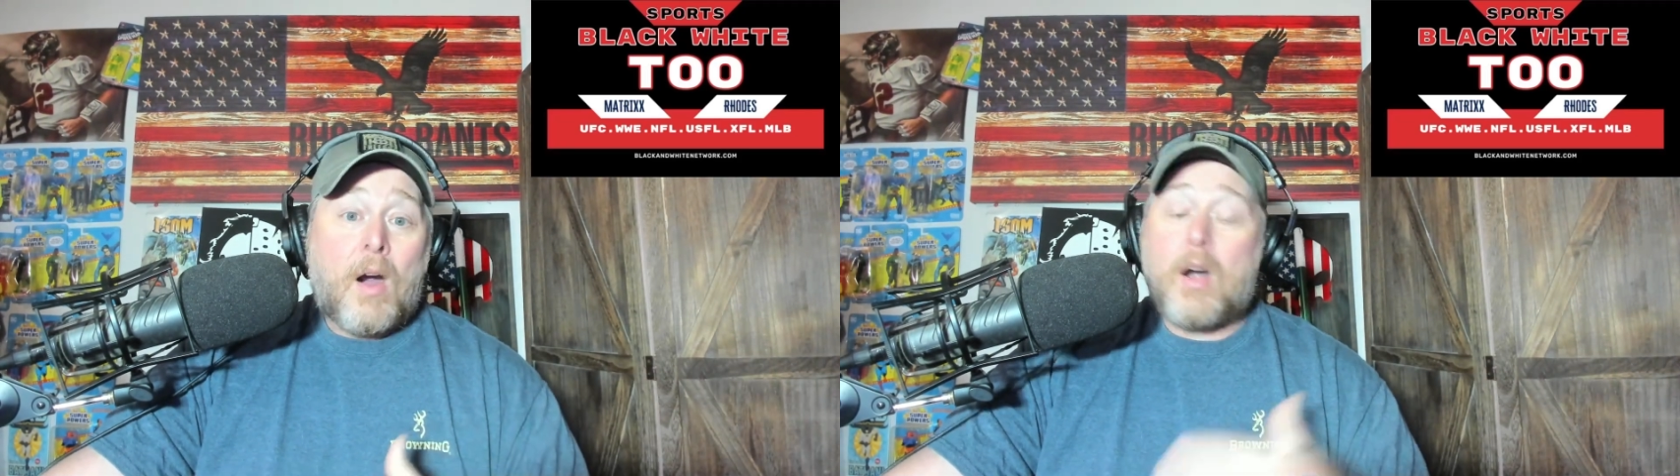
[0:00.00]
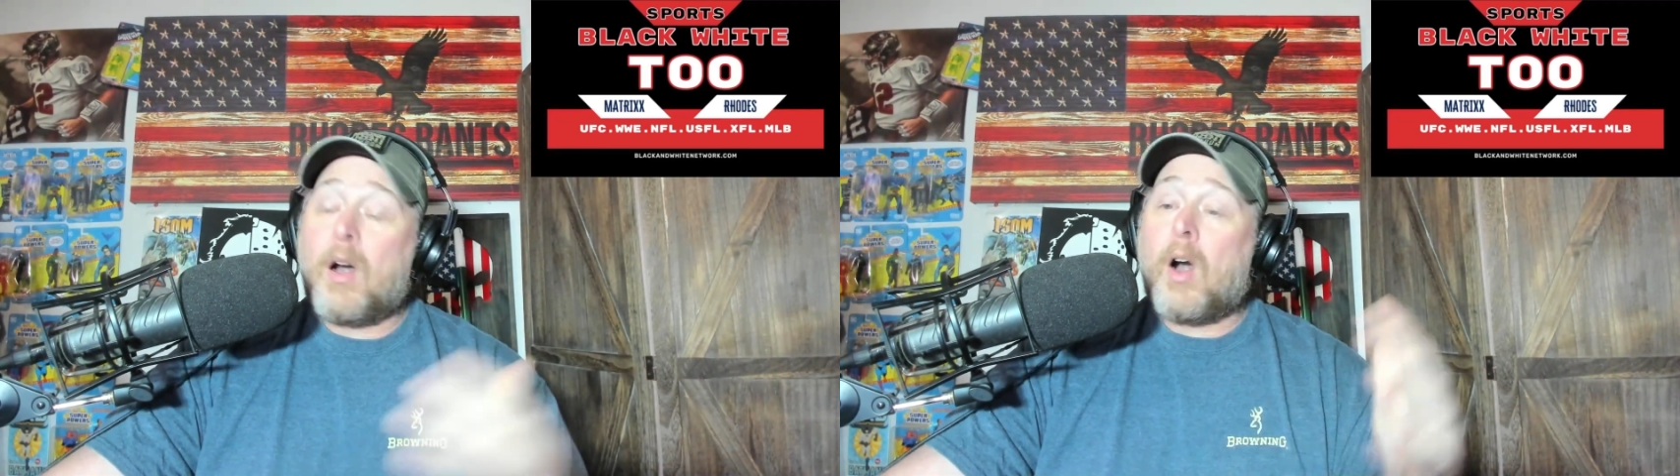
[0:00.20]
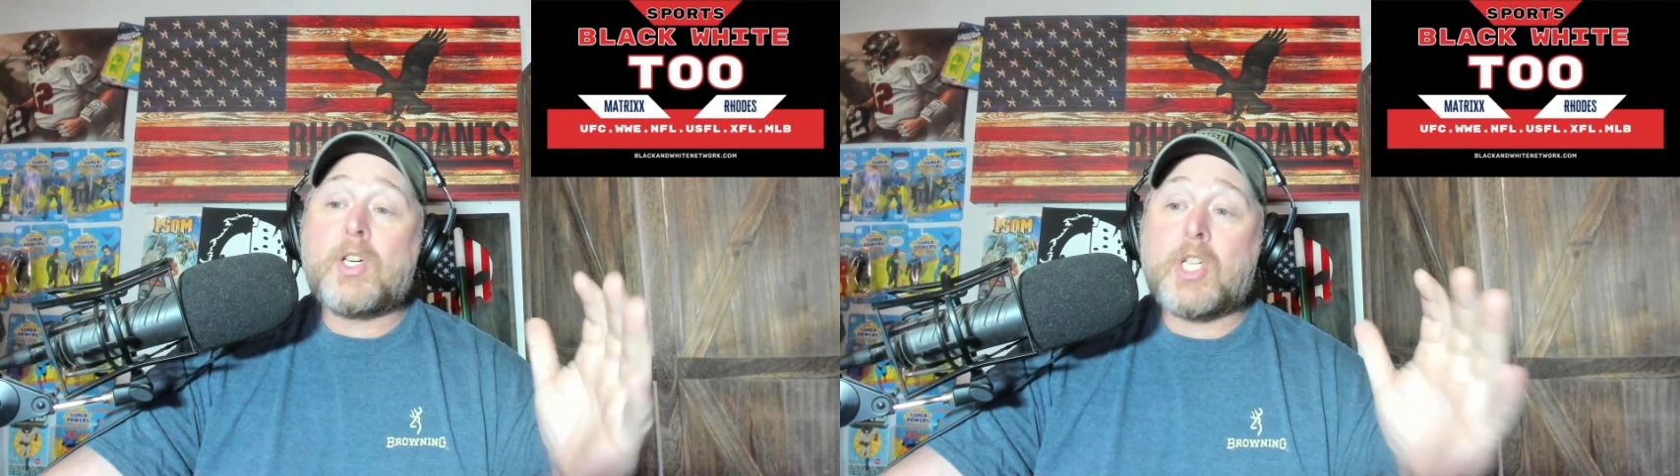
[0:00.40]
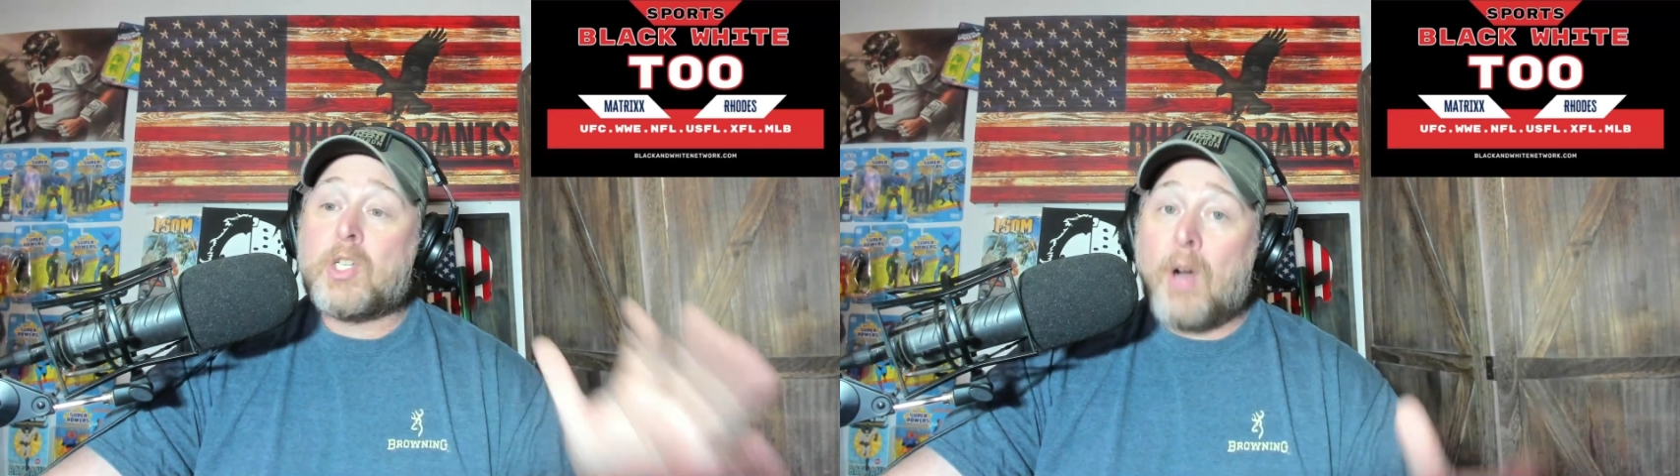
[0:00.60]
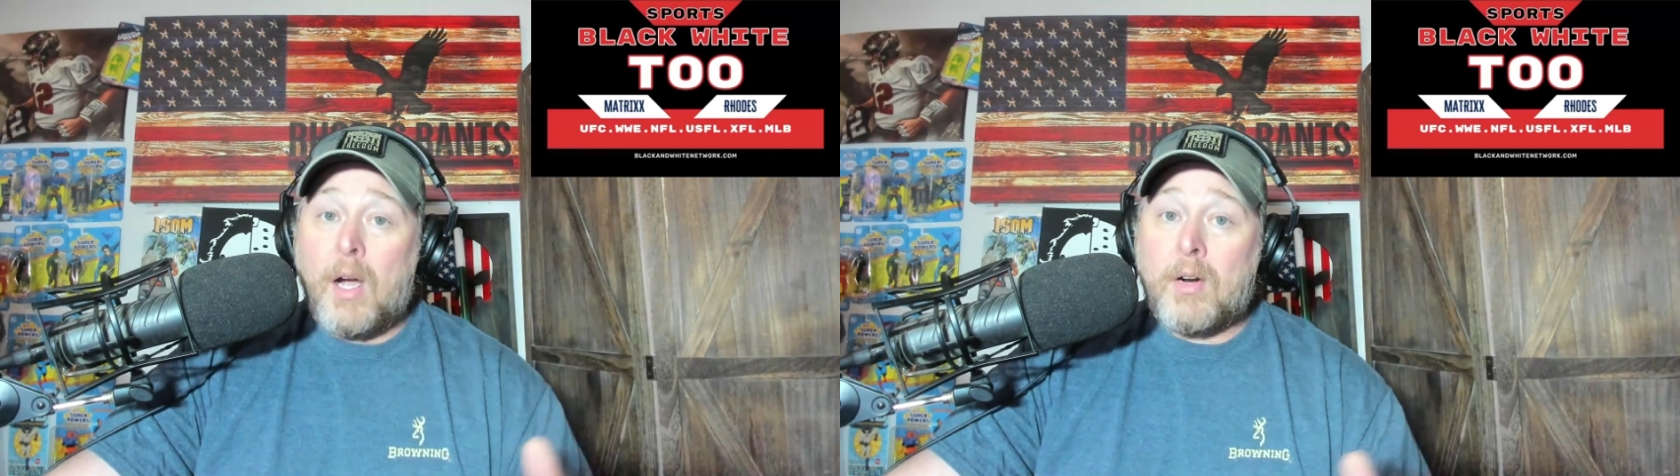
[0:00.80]
or, or
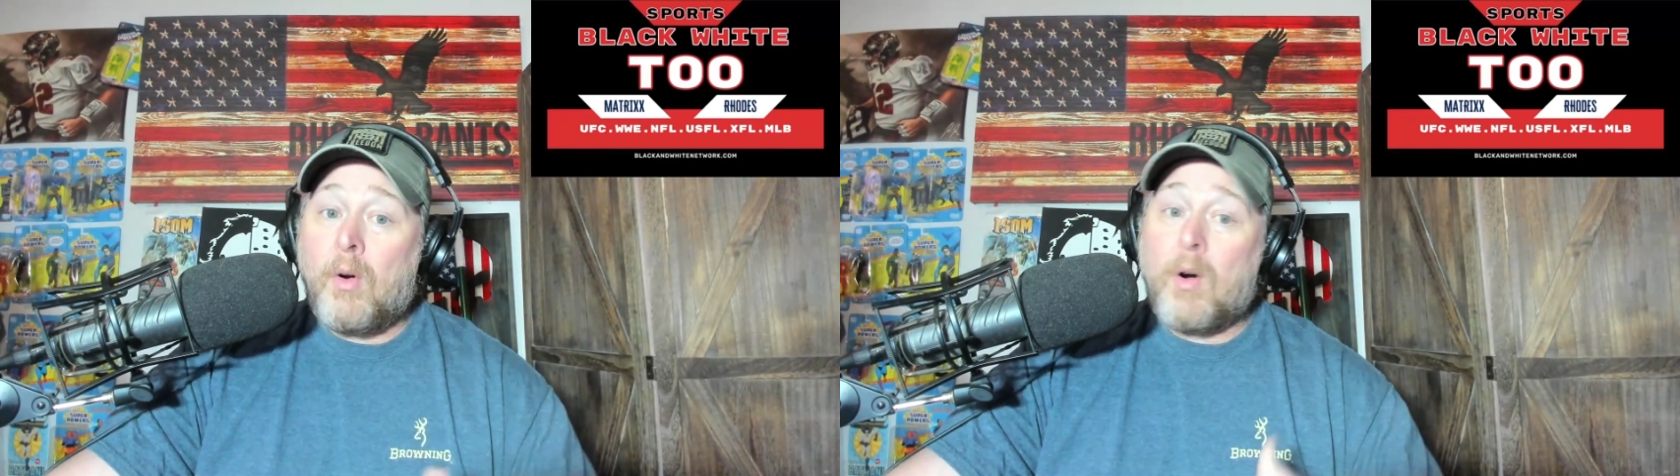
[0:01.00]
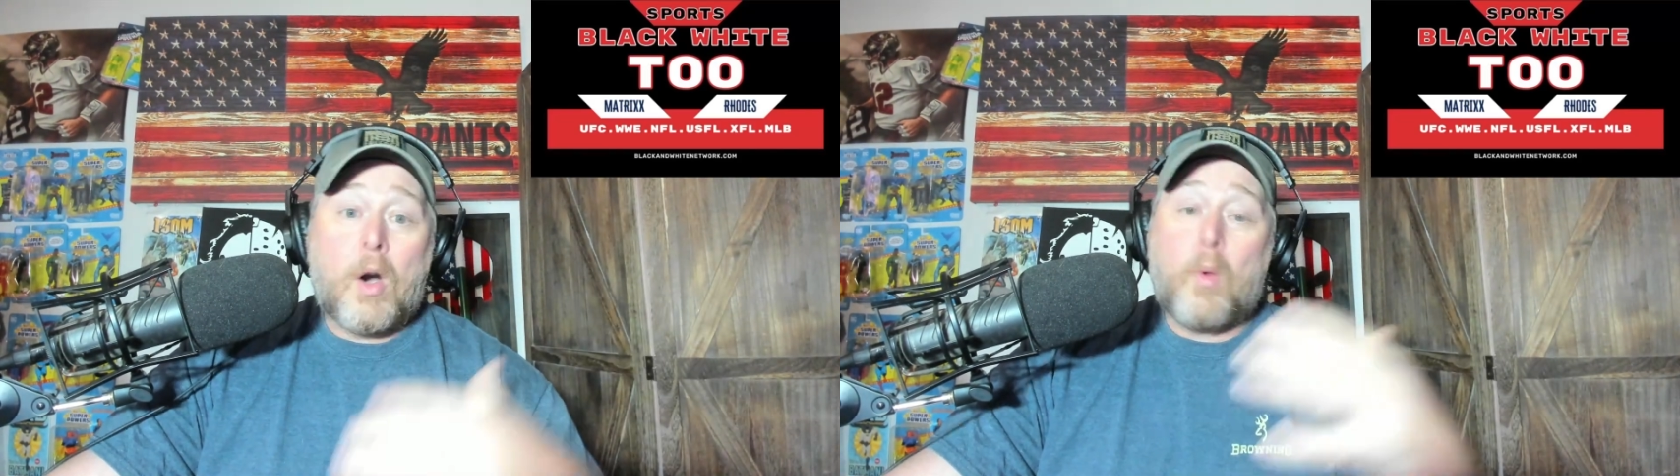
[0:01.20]
struggle